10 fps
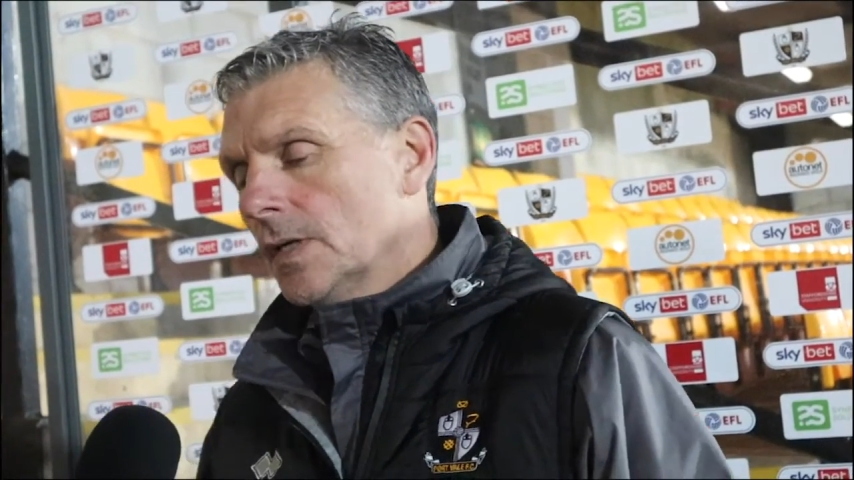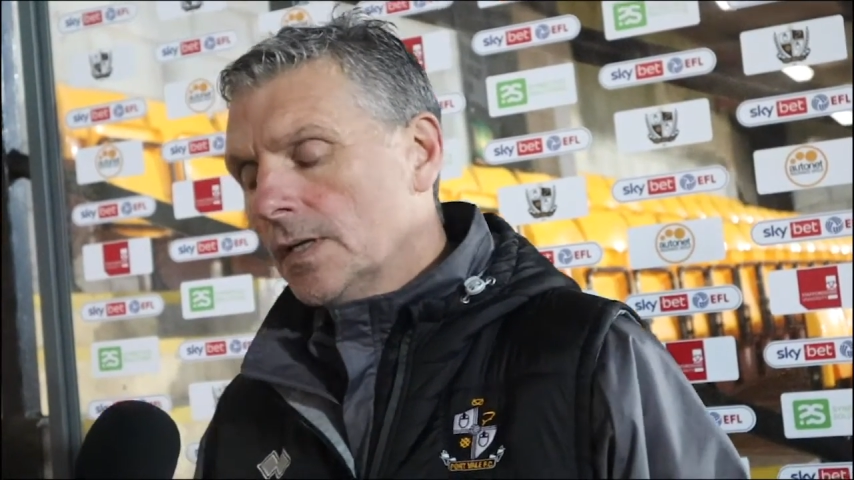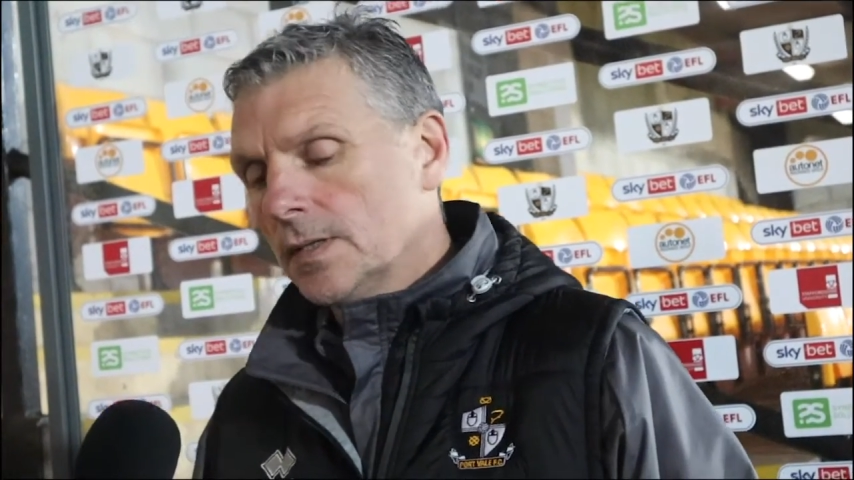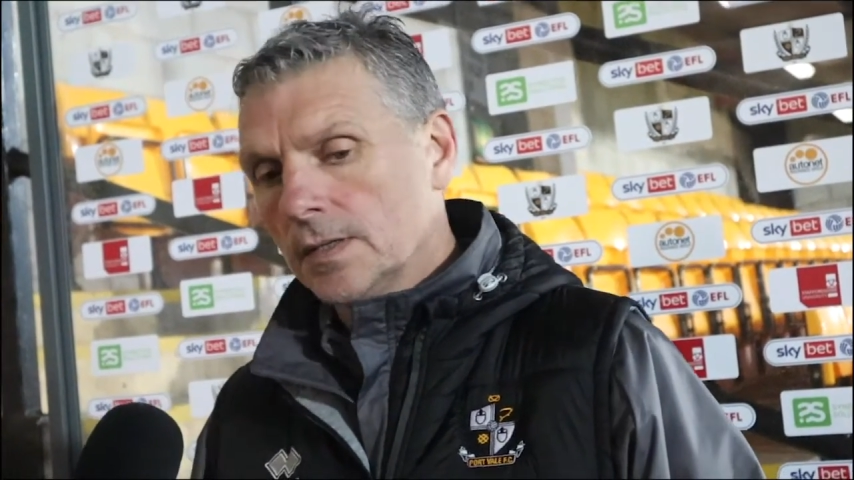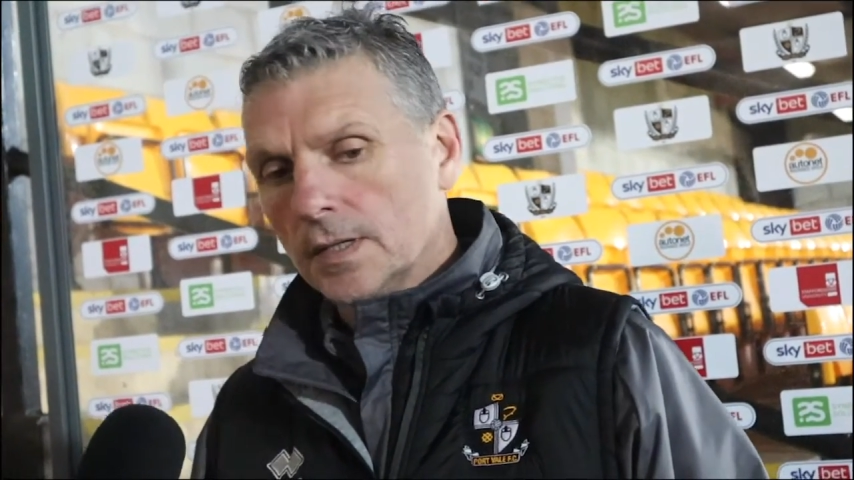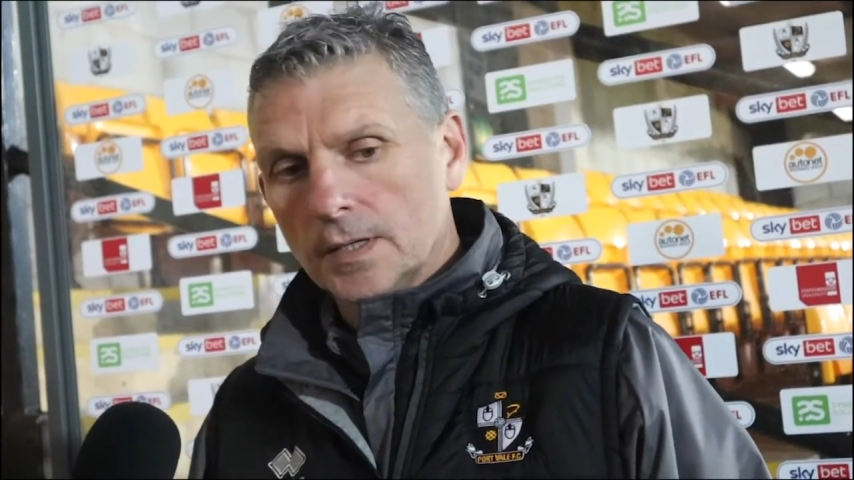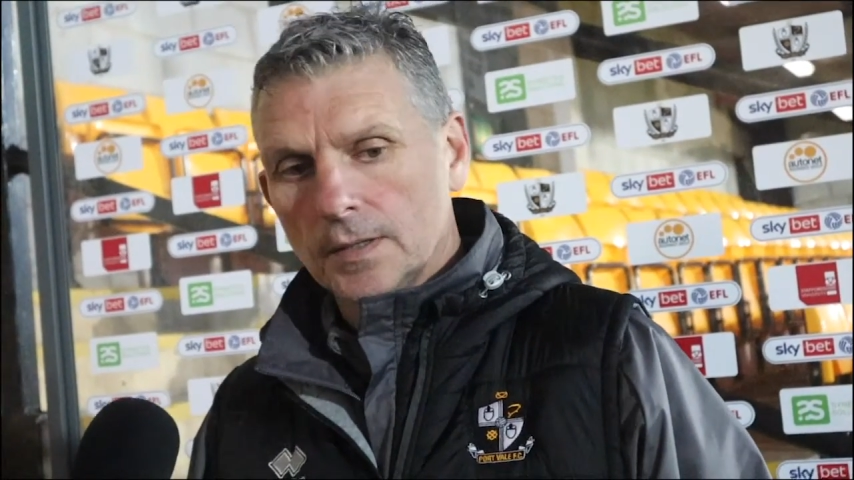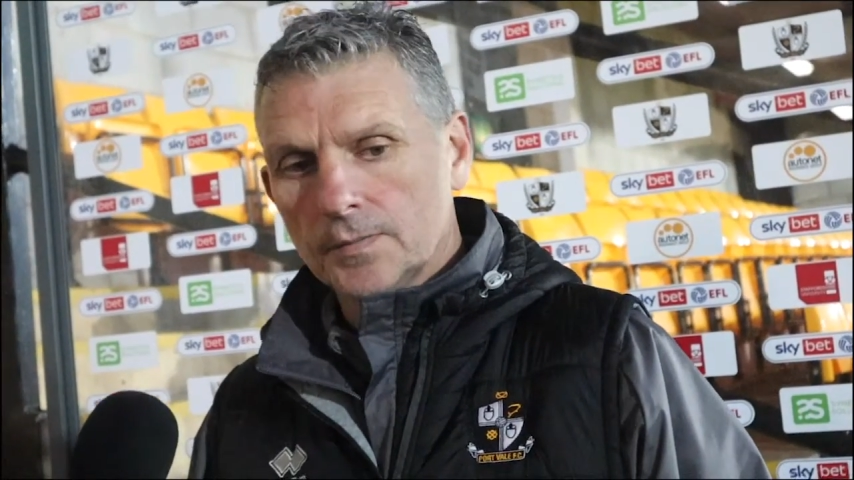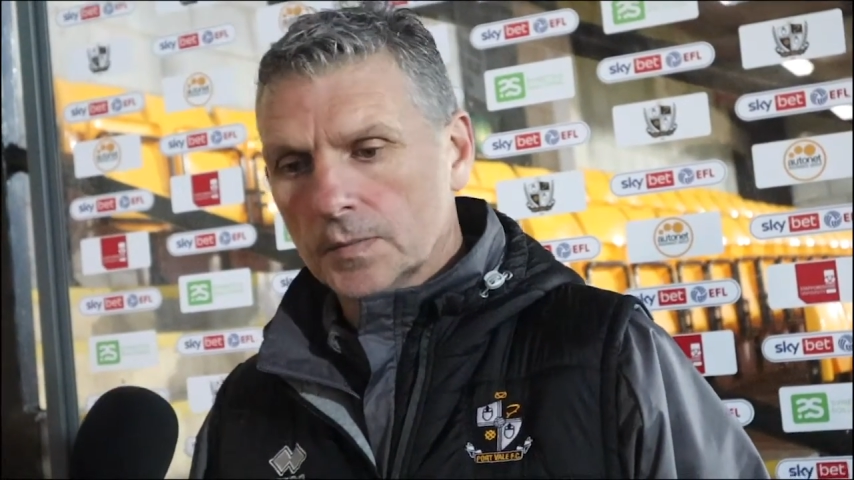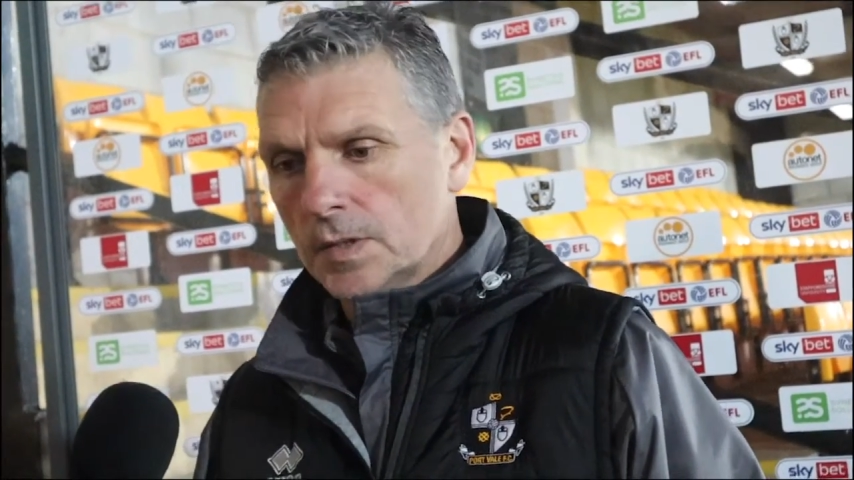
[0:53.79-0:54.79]

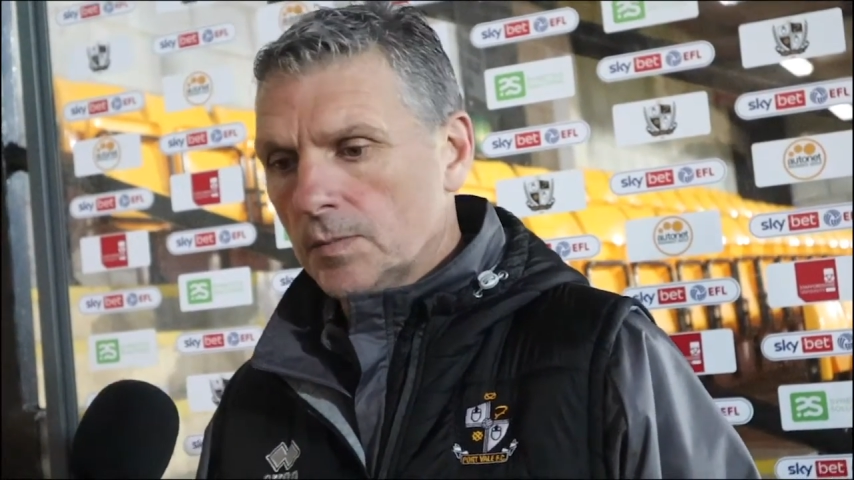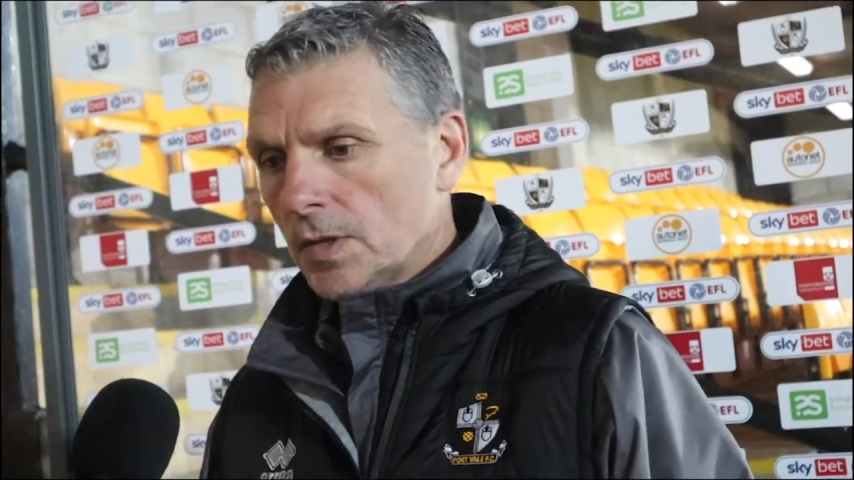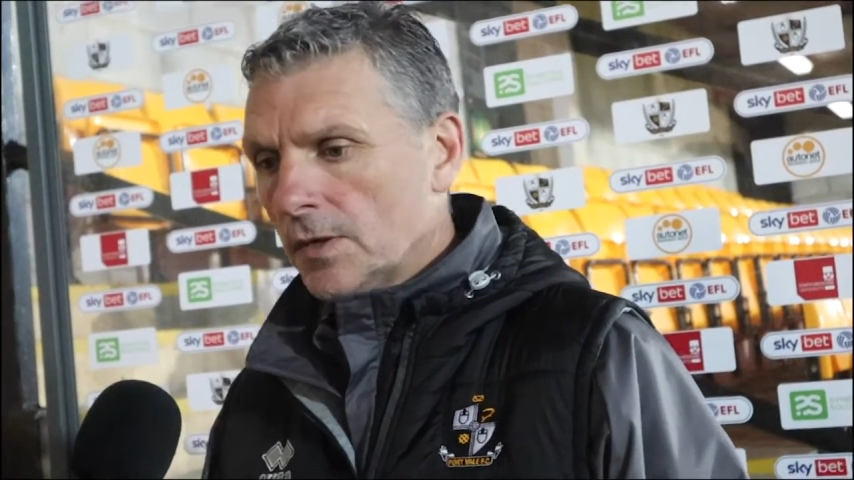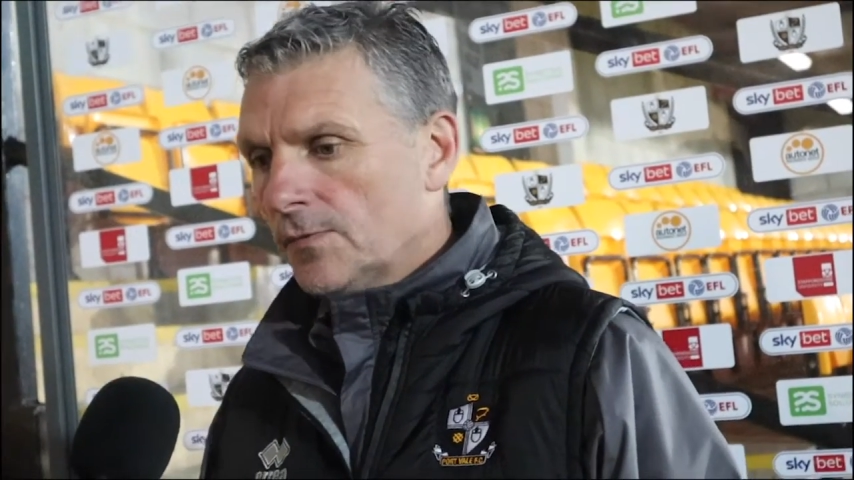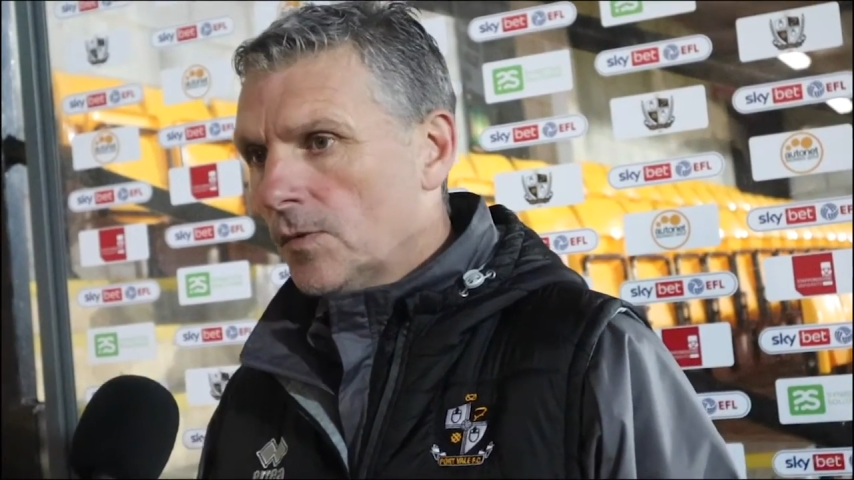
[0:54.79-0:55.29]
and keep playing